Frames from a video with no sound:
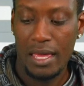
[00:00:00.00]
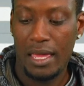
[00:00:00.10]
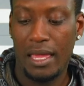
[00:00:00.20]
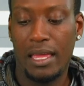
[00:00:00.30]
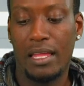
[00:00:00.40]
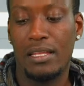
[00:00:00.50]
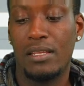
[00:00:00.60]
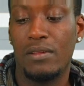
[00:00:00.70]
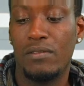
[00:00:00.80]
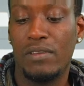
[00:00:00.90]
and
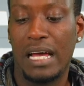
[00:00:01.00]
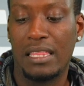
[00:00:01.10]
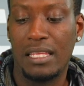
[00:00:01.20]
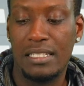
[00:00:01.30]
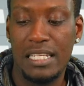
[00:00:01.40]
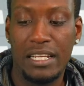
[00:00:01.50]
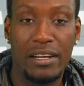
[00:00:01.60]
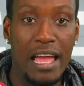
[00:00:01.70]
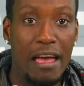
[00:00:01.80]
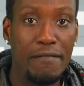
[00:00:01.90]
you got the
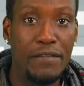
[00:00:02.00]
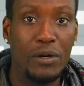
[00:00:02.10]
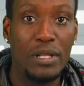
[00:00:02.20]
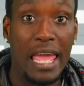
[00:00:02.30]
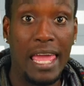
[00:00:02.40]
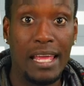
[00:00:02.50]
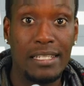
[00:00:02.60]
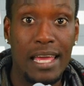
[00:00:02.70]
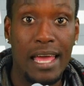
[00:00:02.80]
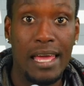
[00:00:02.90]
Tinker Hatfield hang
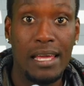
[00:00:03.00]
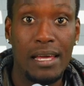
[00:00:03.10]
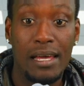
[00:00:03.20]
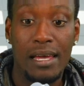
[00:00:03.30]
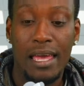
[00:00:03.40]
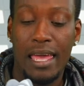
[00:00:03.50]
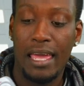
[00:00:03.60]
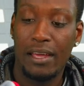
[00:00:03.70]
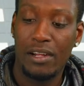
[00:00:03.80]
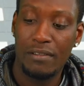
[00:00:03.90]
tag
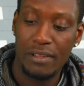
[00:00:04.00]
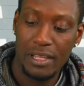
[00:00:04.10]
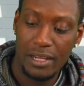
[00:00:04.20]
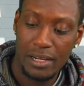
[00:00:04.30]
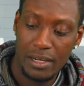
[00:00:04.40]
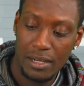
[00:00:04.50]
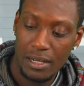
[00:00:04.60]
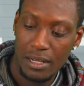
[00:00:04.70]
hanging off of there.